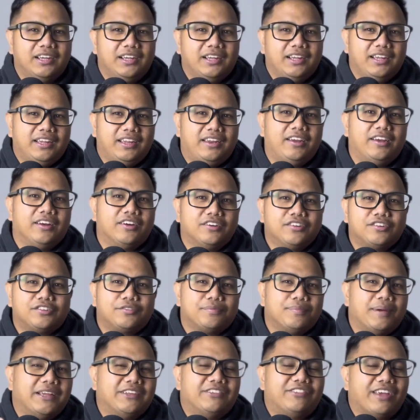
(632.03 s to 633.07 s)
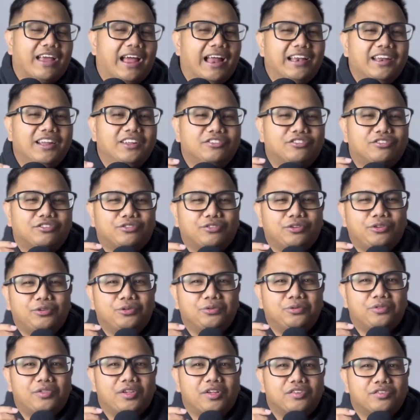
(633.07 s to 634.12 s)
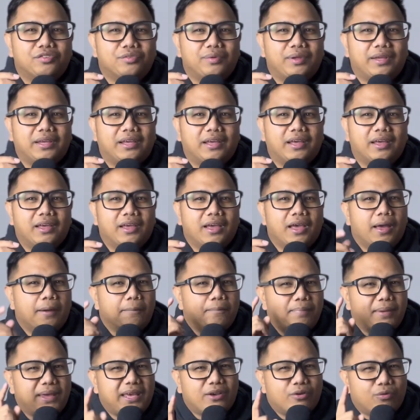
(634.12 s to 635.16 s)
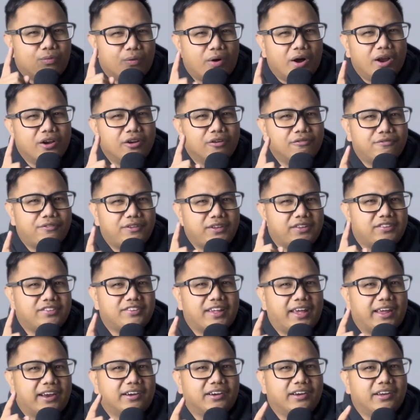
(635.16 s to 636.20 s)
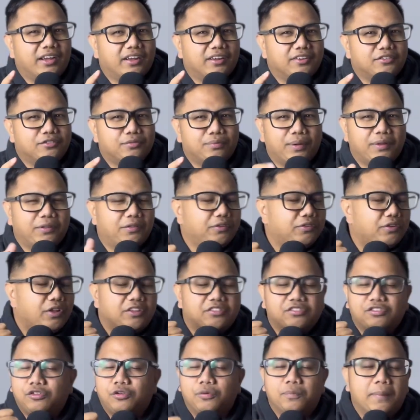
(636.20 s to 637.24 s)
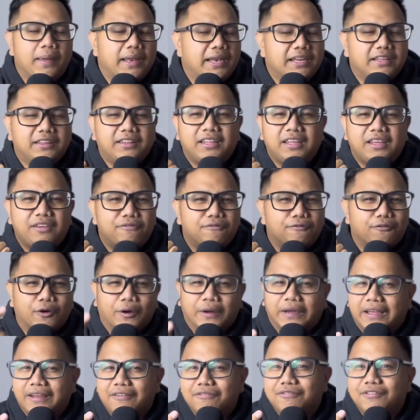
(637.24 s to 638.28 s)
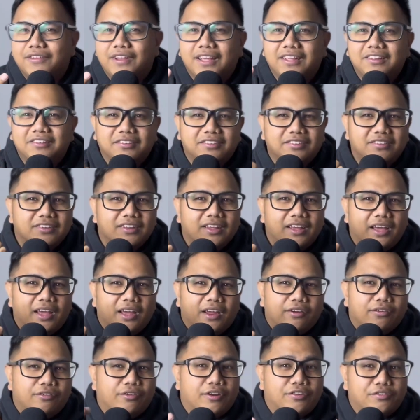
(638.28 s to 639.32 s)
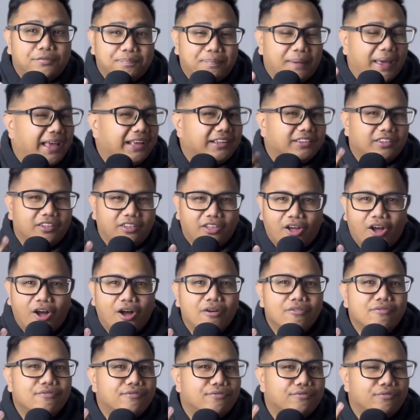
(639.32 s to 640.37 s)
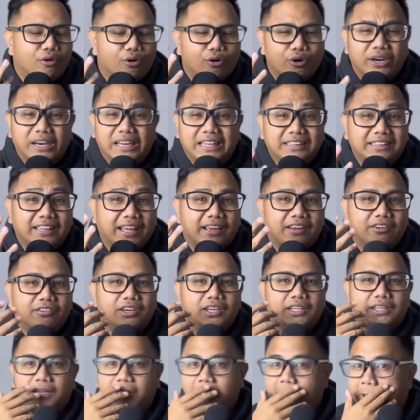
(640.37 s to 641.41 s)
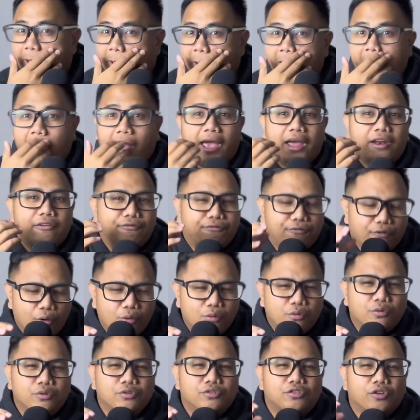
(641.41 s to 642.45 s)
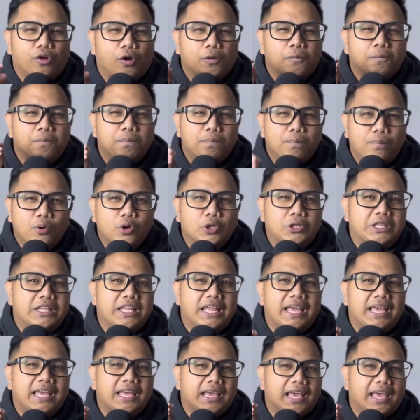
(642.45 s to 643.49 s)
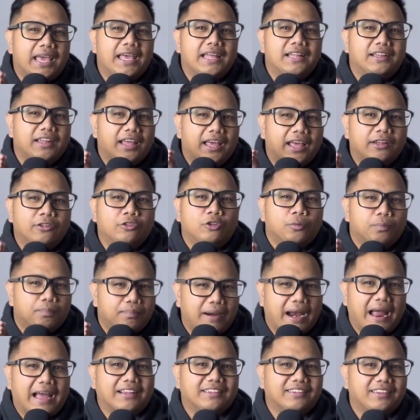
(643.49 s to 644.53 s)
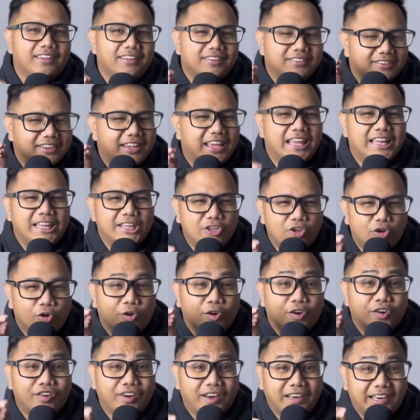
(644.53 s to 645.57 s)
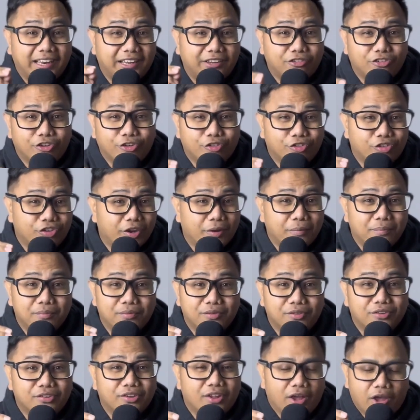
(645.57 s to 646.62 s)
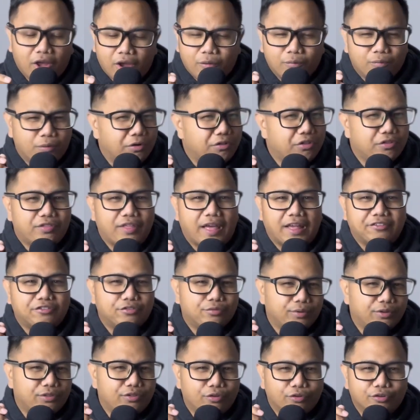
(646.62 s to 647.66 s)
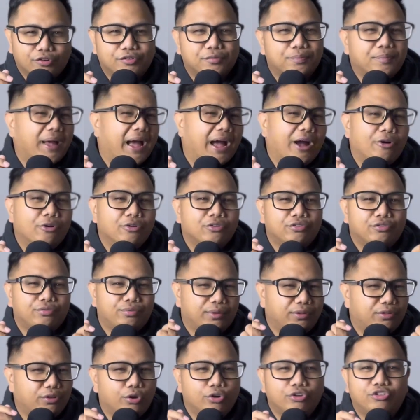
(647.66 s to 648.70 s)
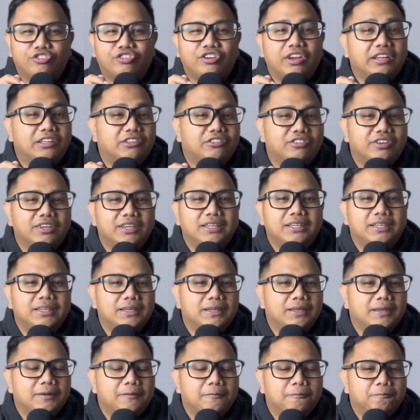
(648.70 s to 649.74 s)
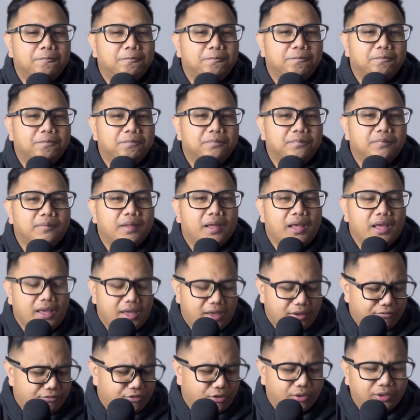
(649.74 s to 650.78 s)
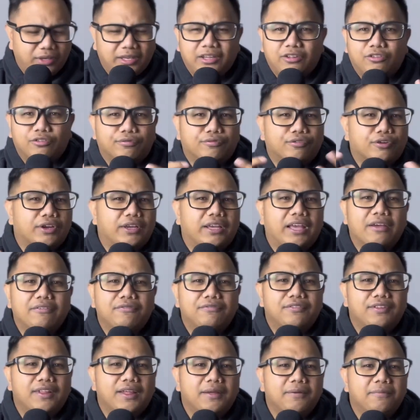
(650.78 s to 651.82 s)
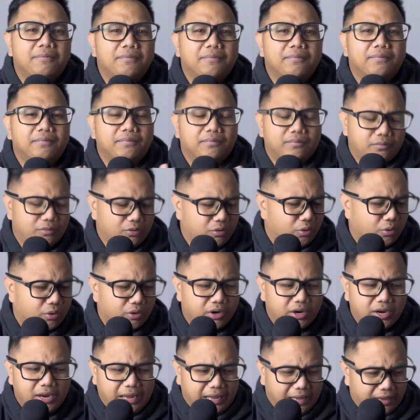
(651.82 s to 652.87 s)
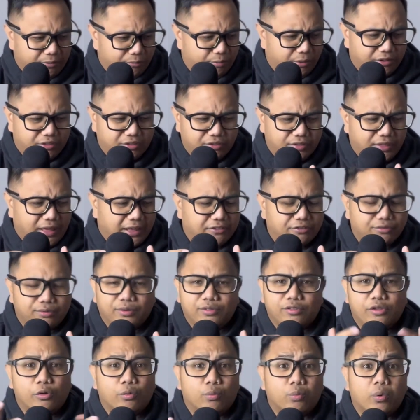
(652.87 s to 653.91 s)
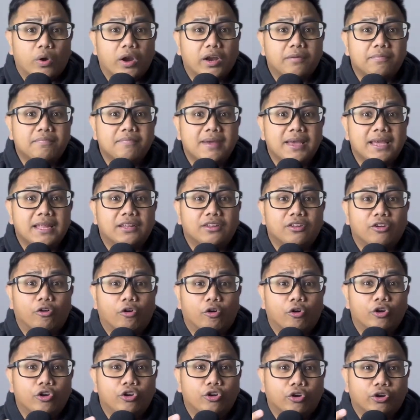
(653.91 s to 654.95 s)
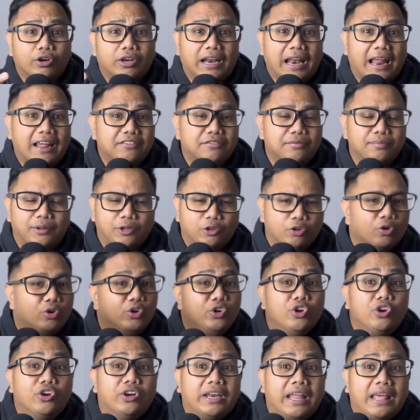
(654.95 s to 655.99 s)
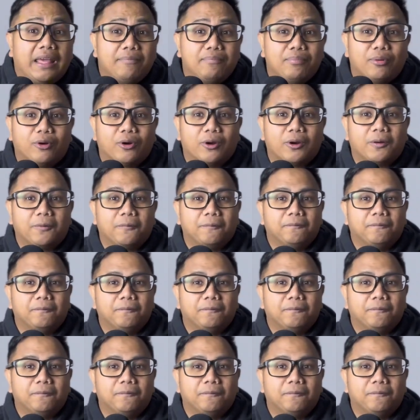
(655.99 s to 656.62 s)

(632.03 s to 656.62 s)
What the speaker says: Here's my challenge to you this week. Pick one of these areas, whether that's humility, forgiveness, respect, love, or integrity, and focus on putting it into practice in your relationships, whether that's with your spouse, with your children, if you need to forgive them, or whether that's with your workmate or your classmate or your neighbor.